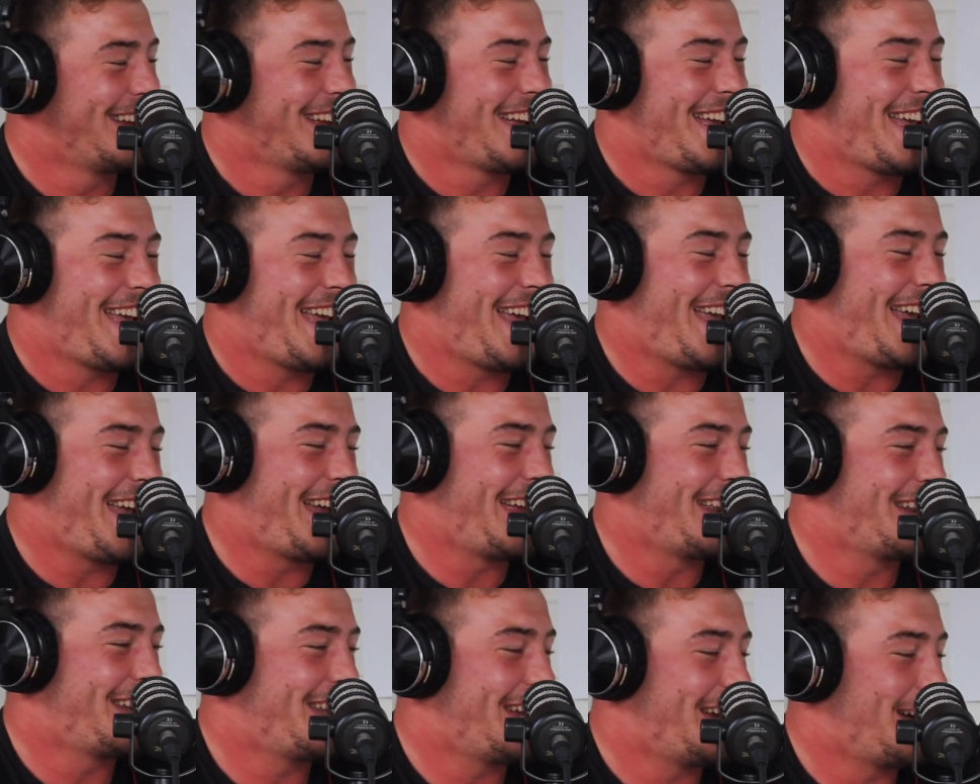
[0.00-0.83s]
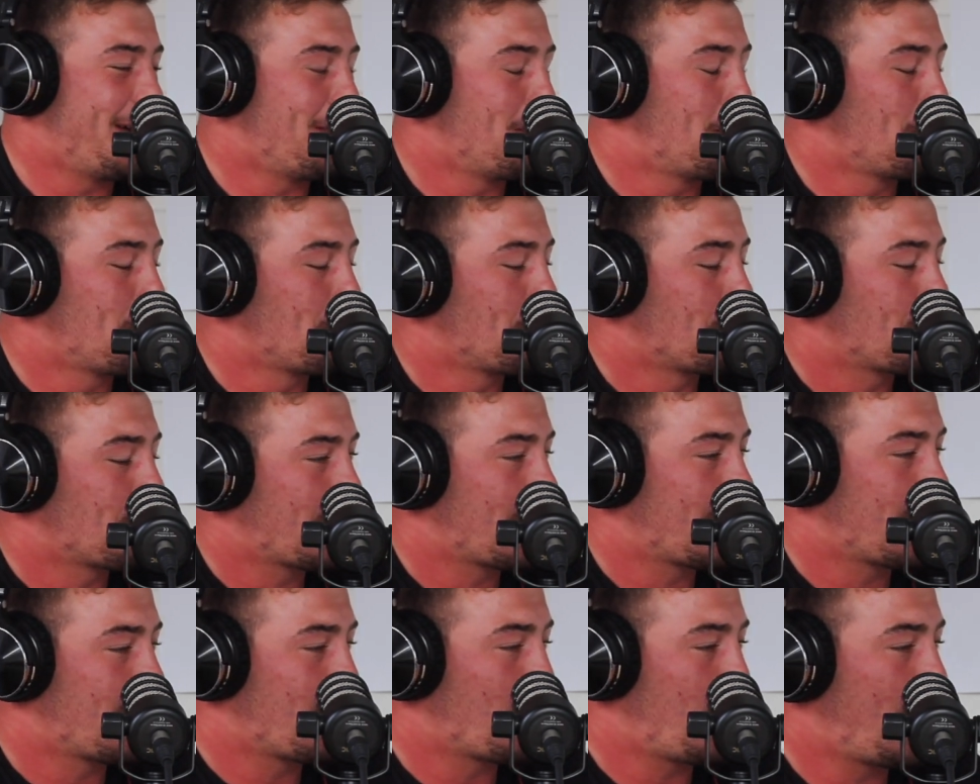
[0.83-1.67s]
And
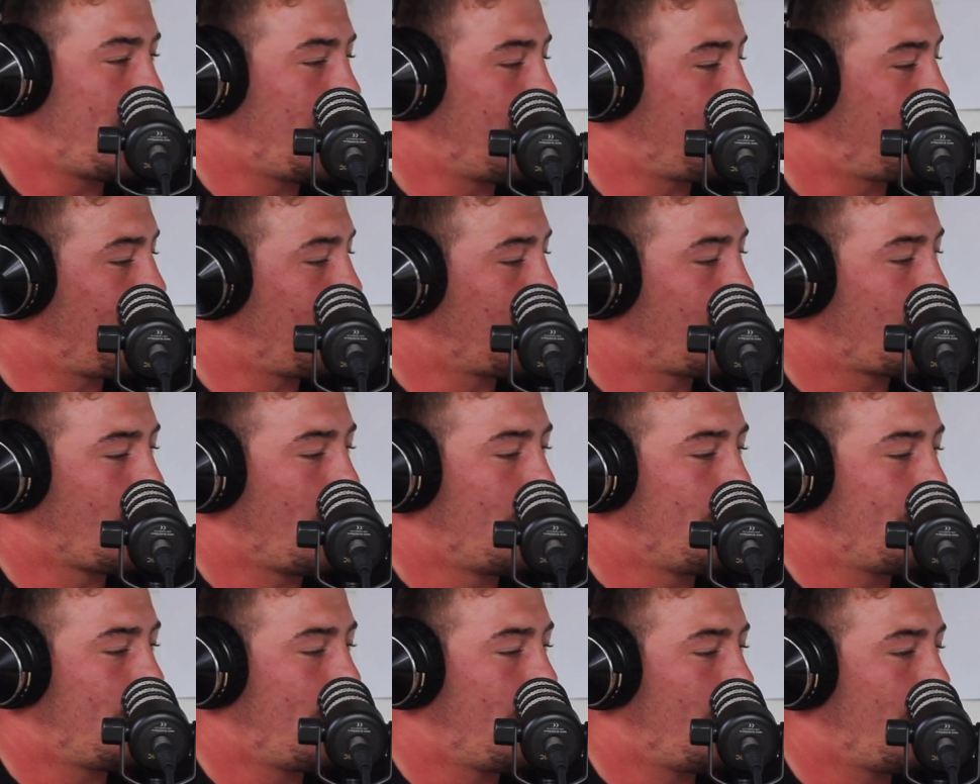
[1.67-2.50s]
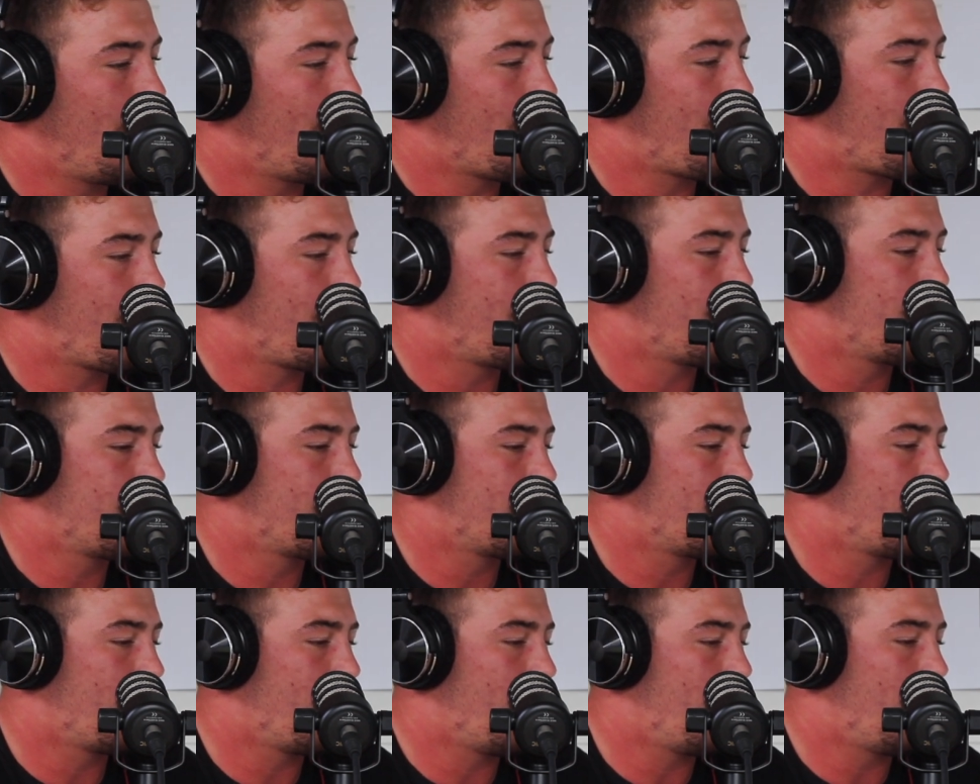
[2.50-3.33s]
we had a few convos, and
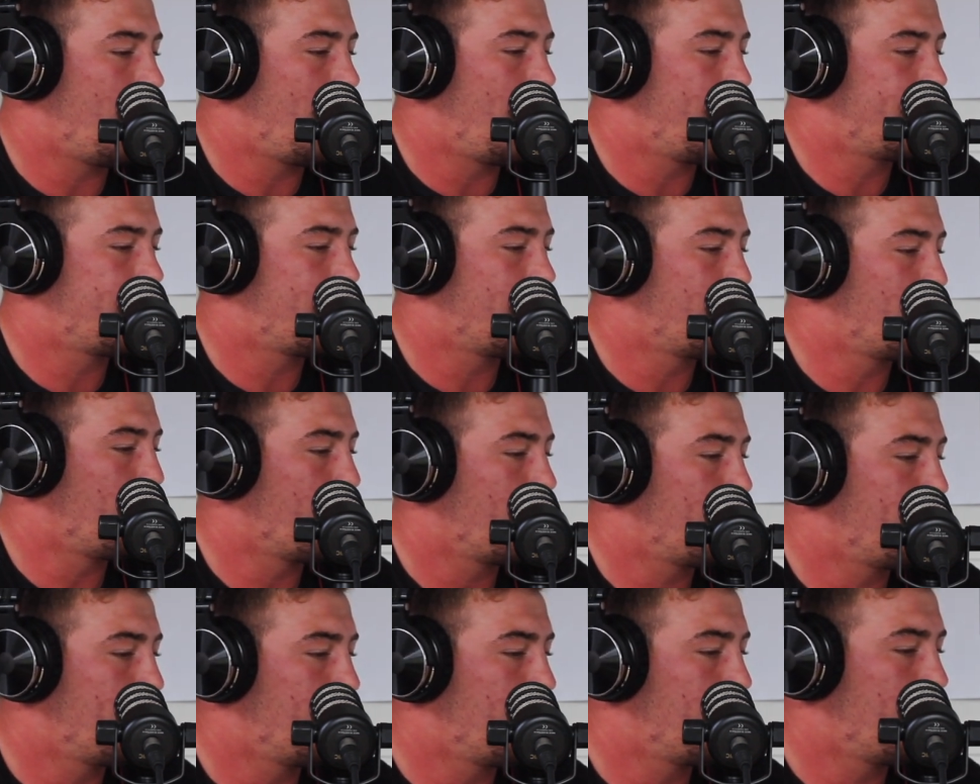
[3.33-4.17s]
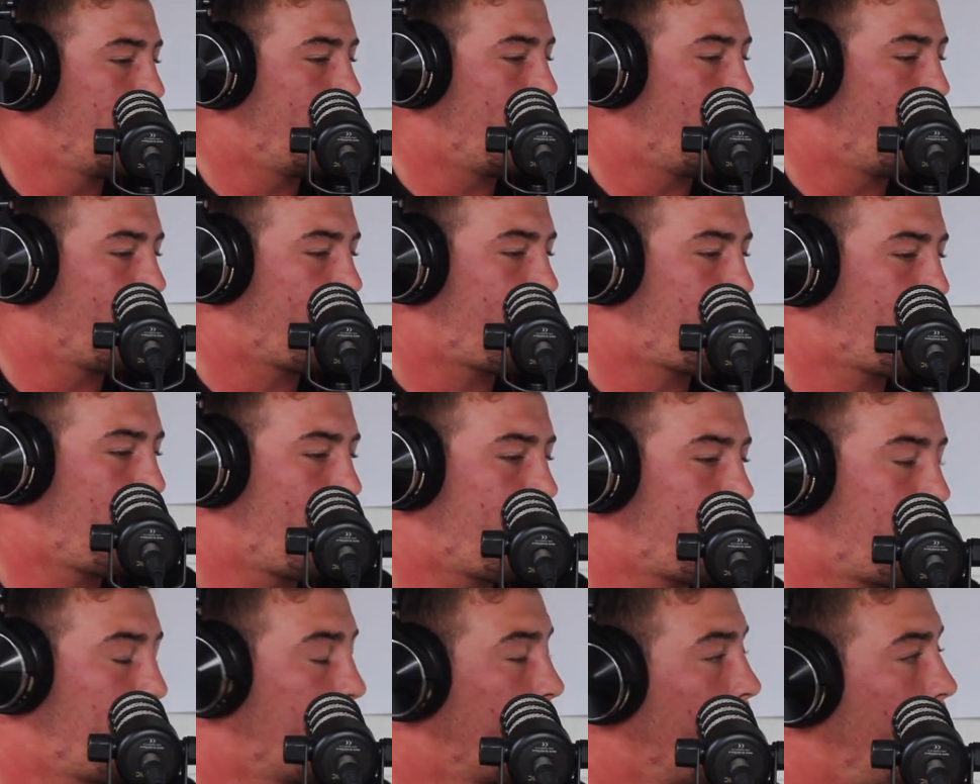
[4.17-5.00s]
I didn't want to, and I was supposed to be
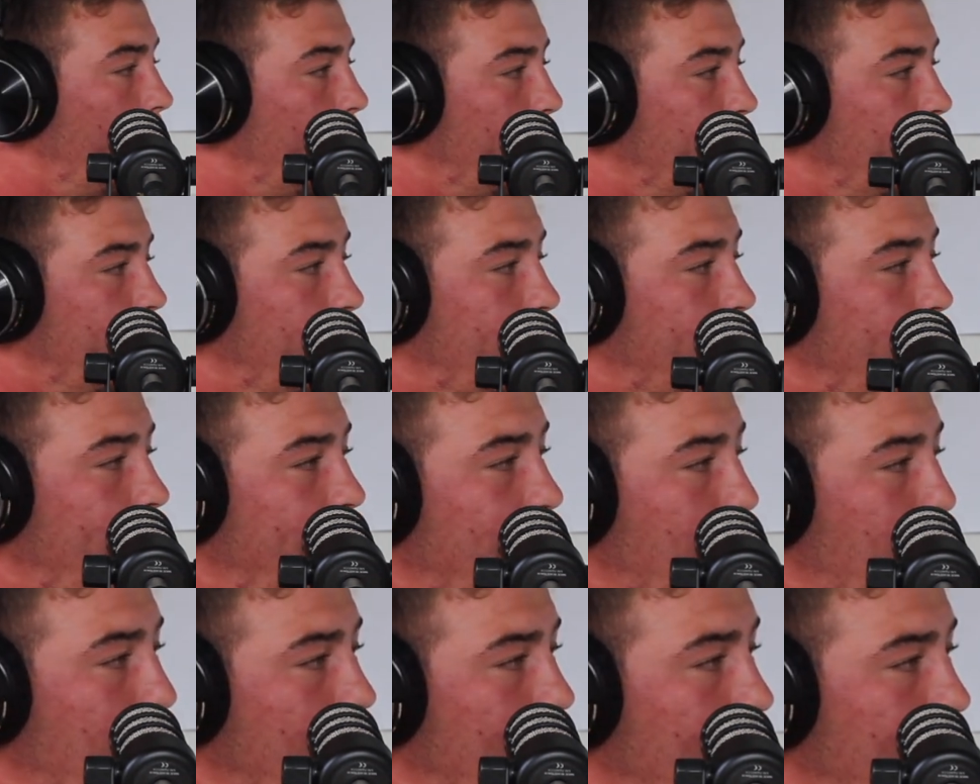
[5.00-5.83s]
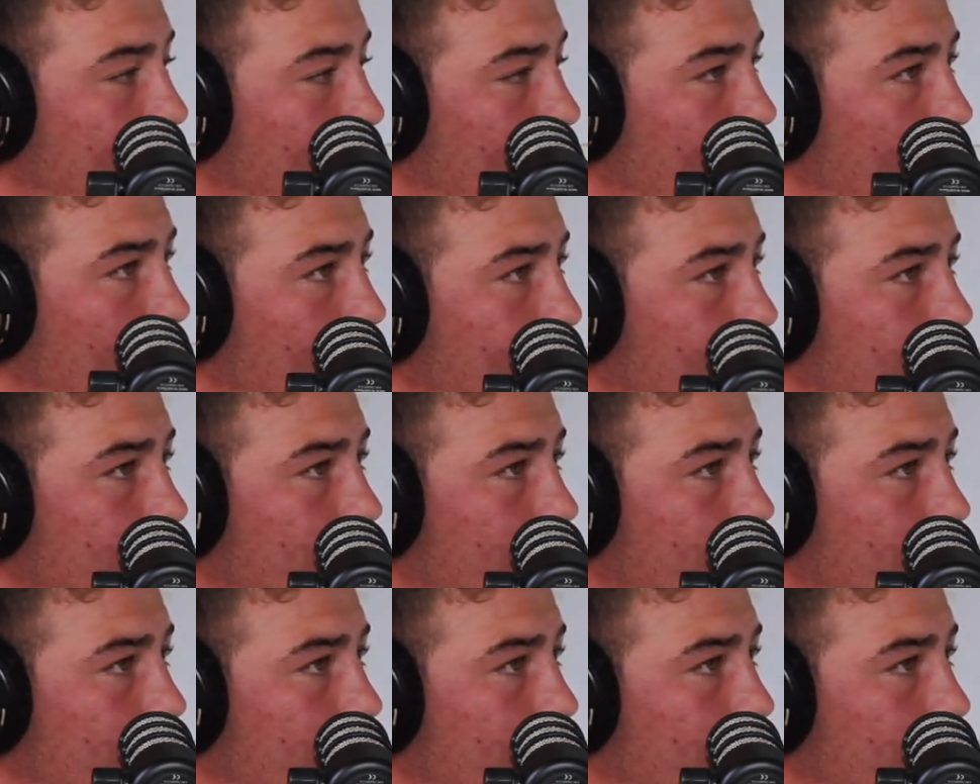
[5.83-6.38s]
going into the academy the year after,